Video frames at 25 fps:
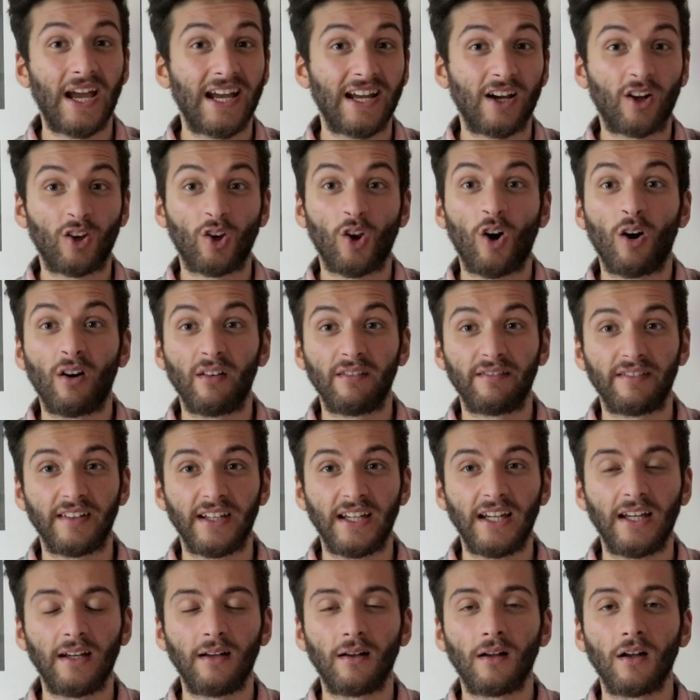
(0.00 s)
ate a lot of
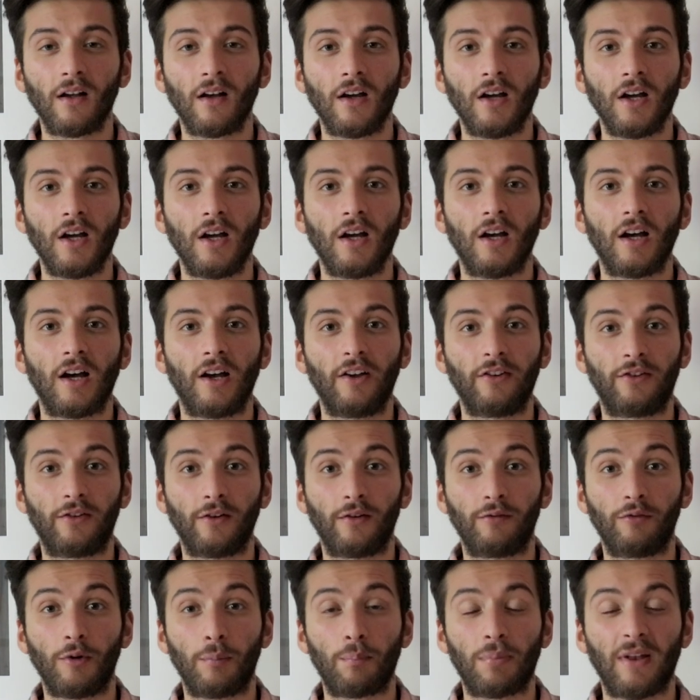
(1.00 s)
it as
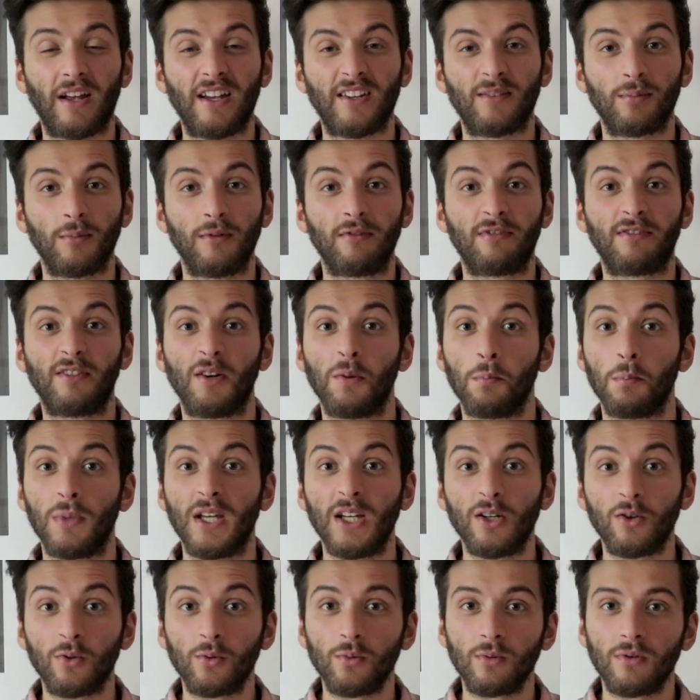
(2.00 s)
a replacement for a
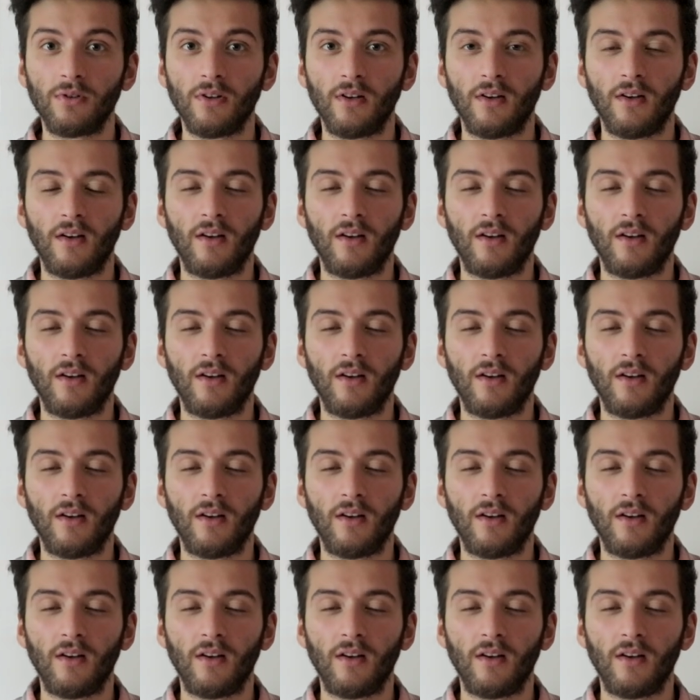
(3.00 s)
meal.